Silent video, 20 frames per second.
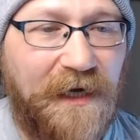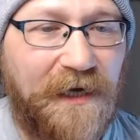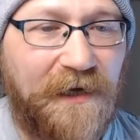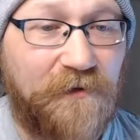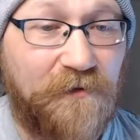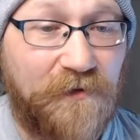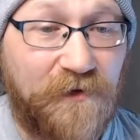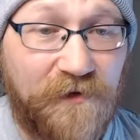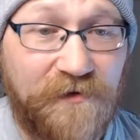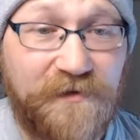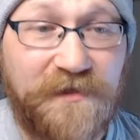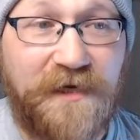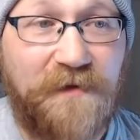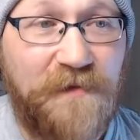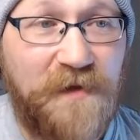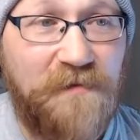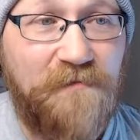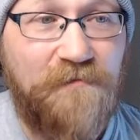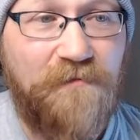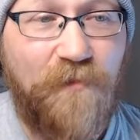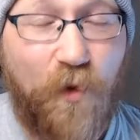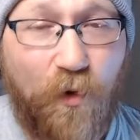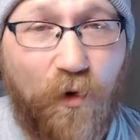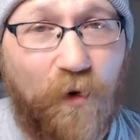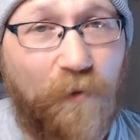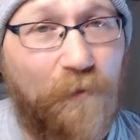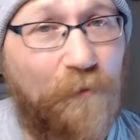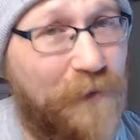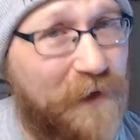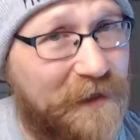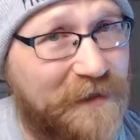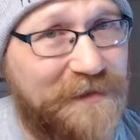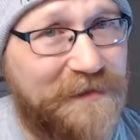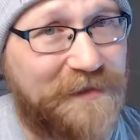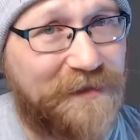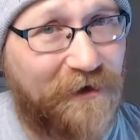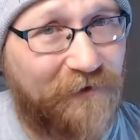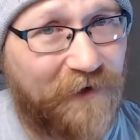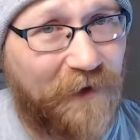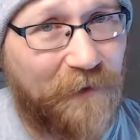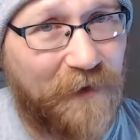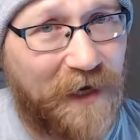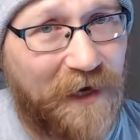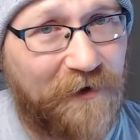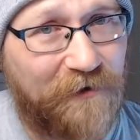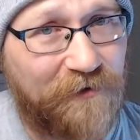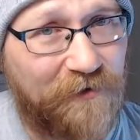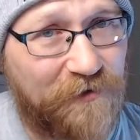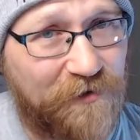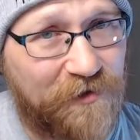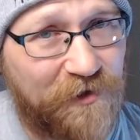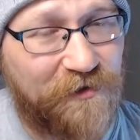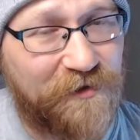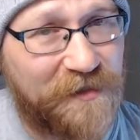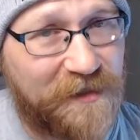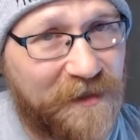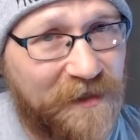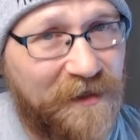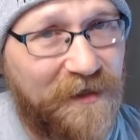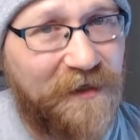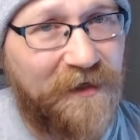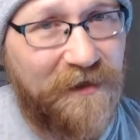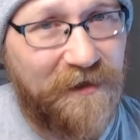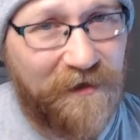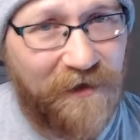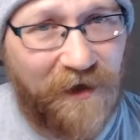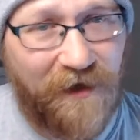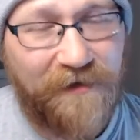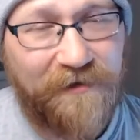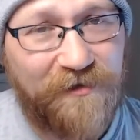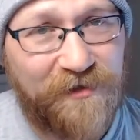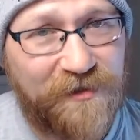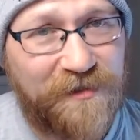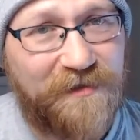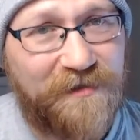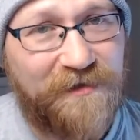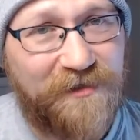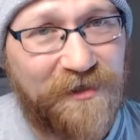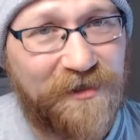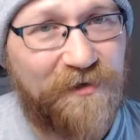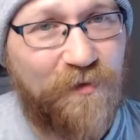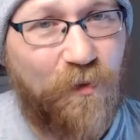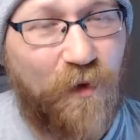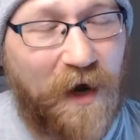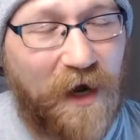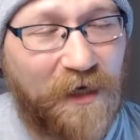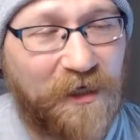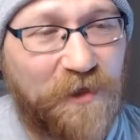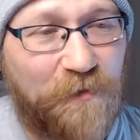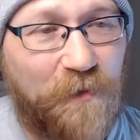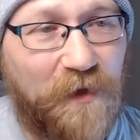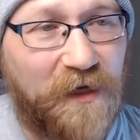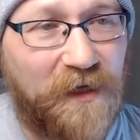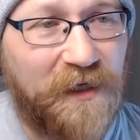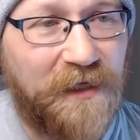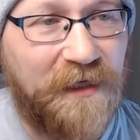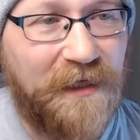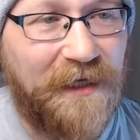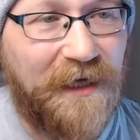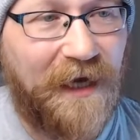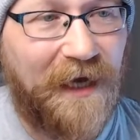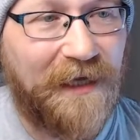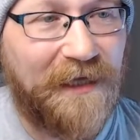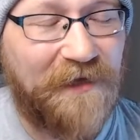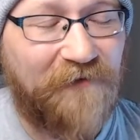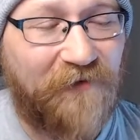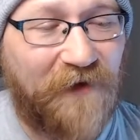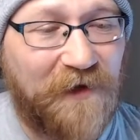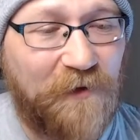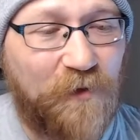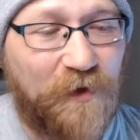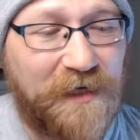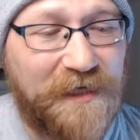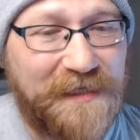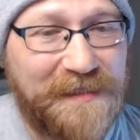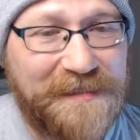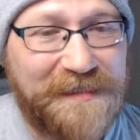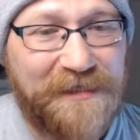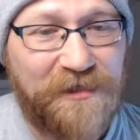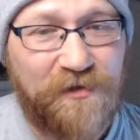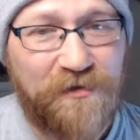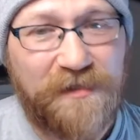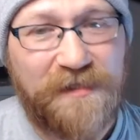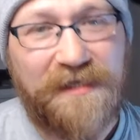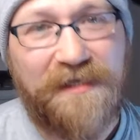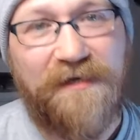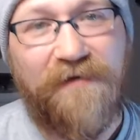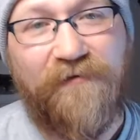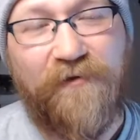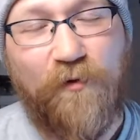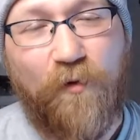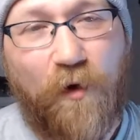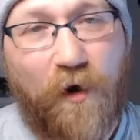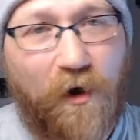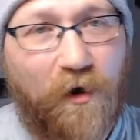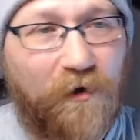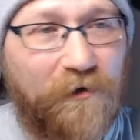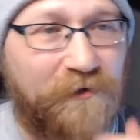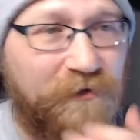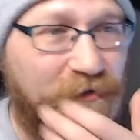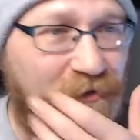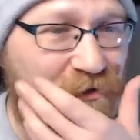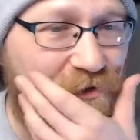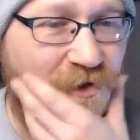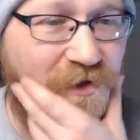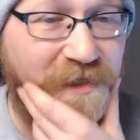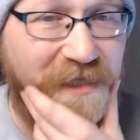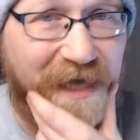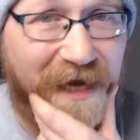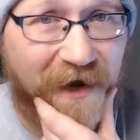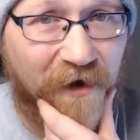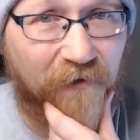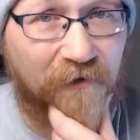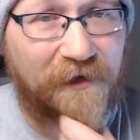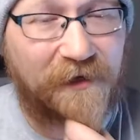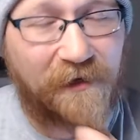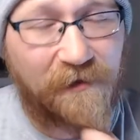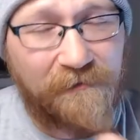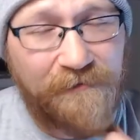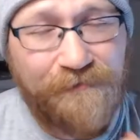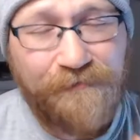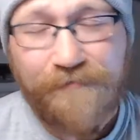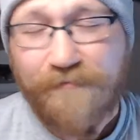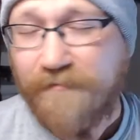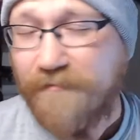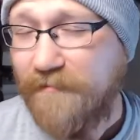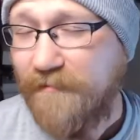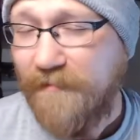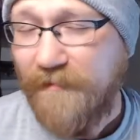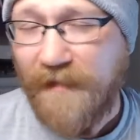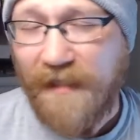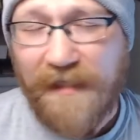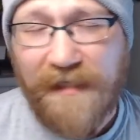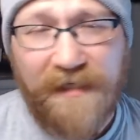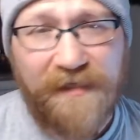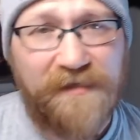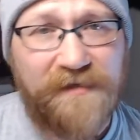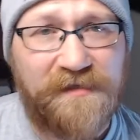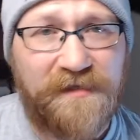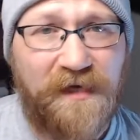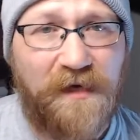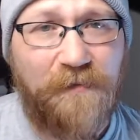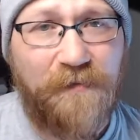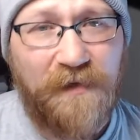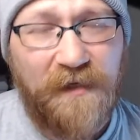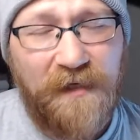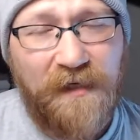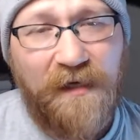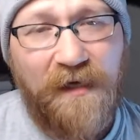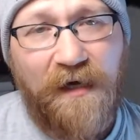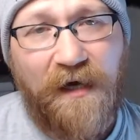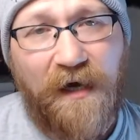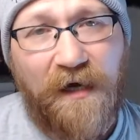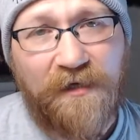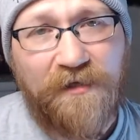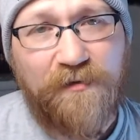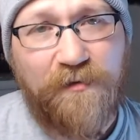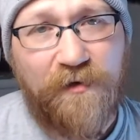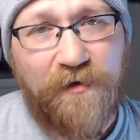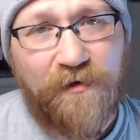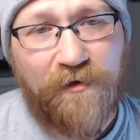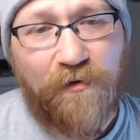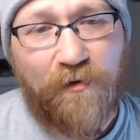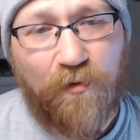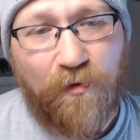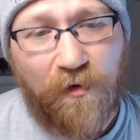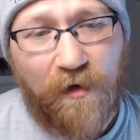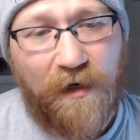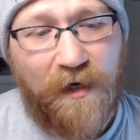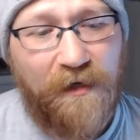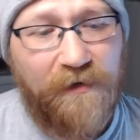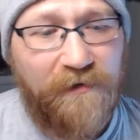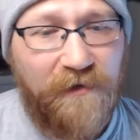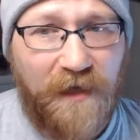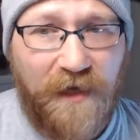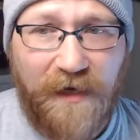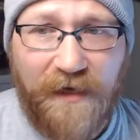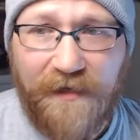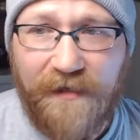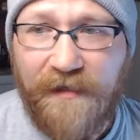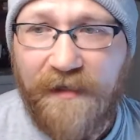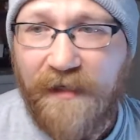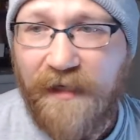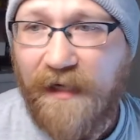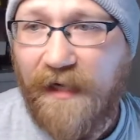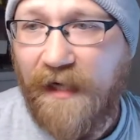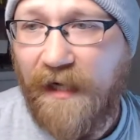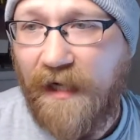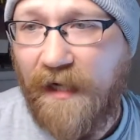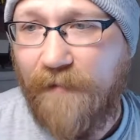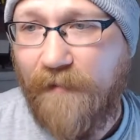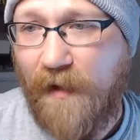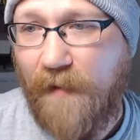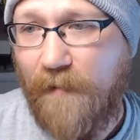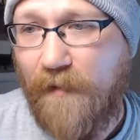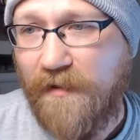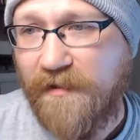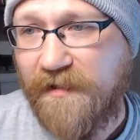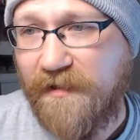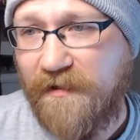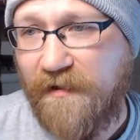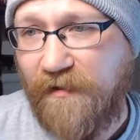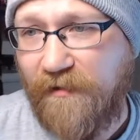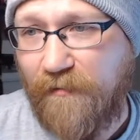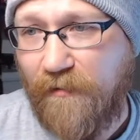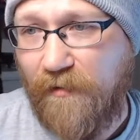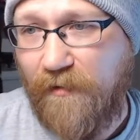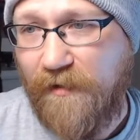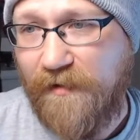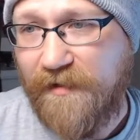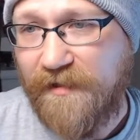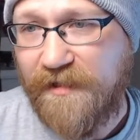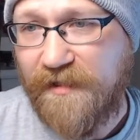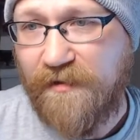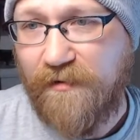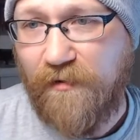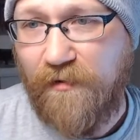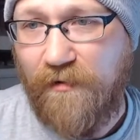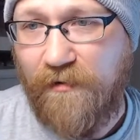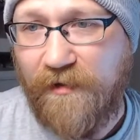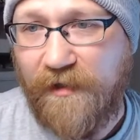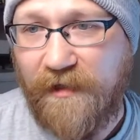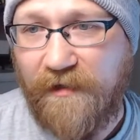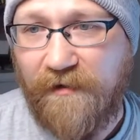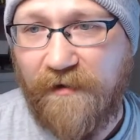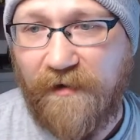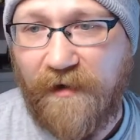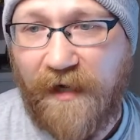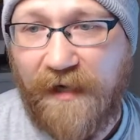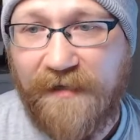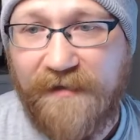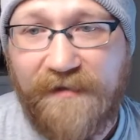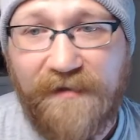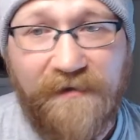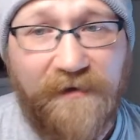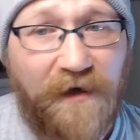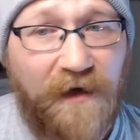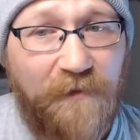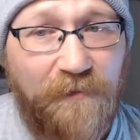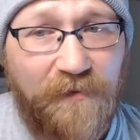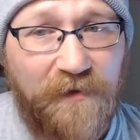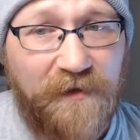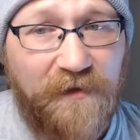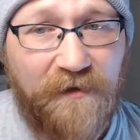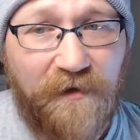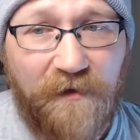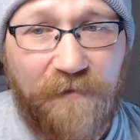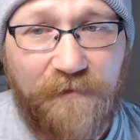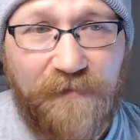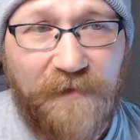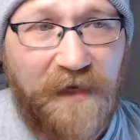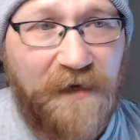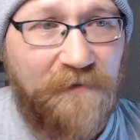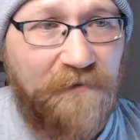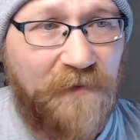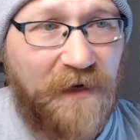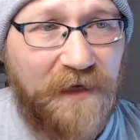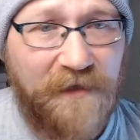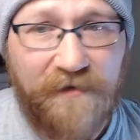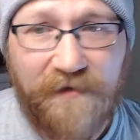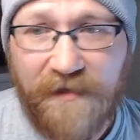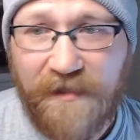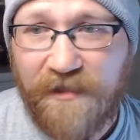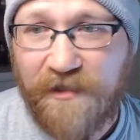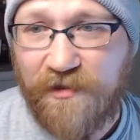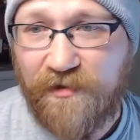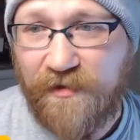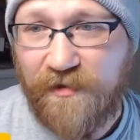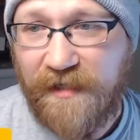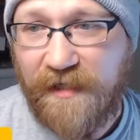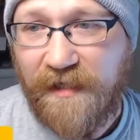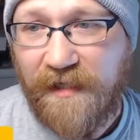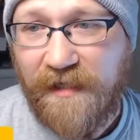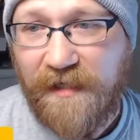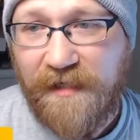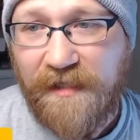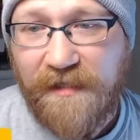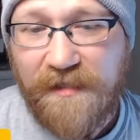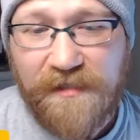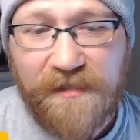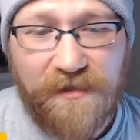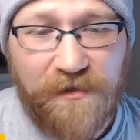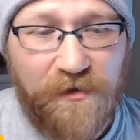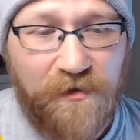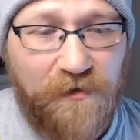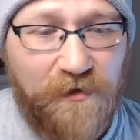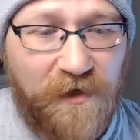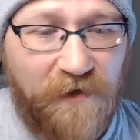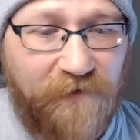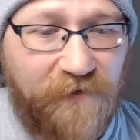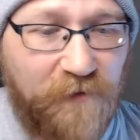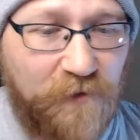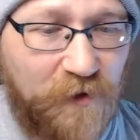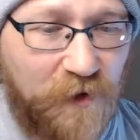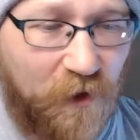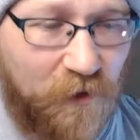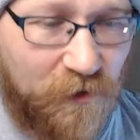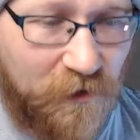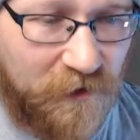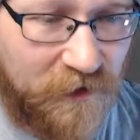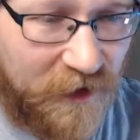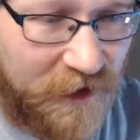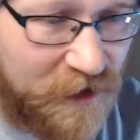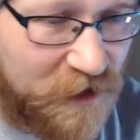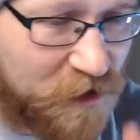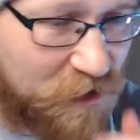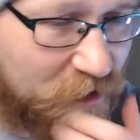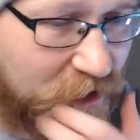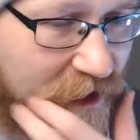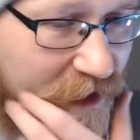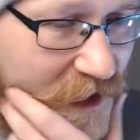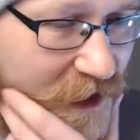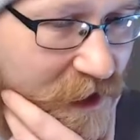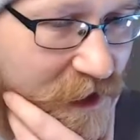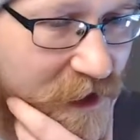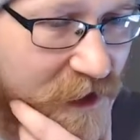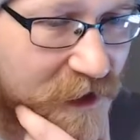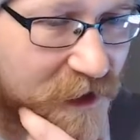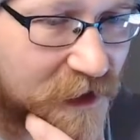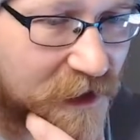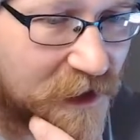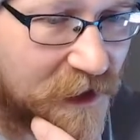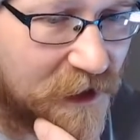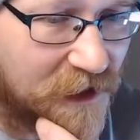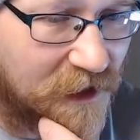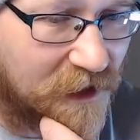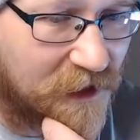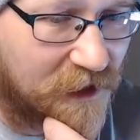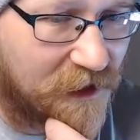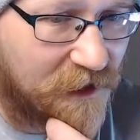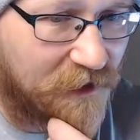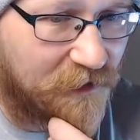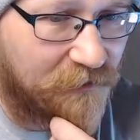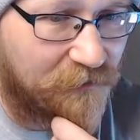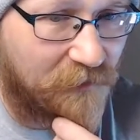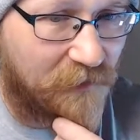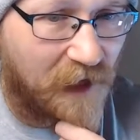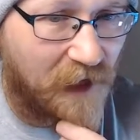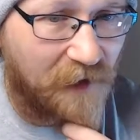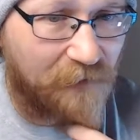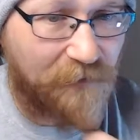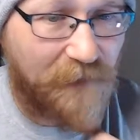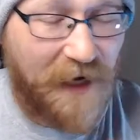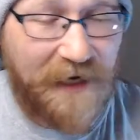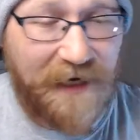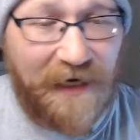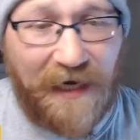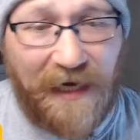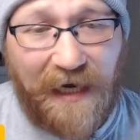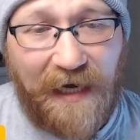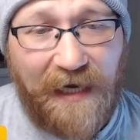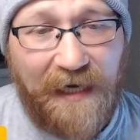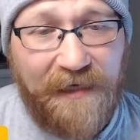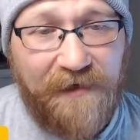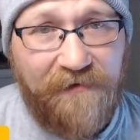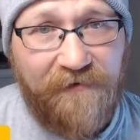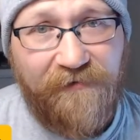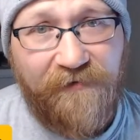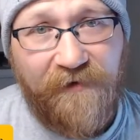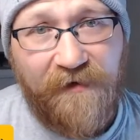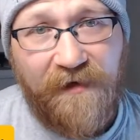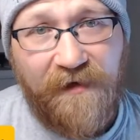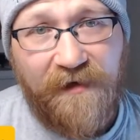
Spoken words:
there's going to be more big stuff coming out in New Jersey. Just watch. But if anyone is interested, if you are in the New Jersey area, hit us up on Twitter or online. I'm also going to throw on the scroll here. I did update my Linktree. So if you go to Linktree, my Hive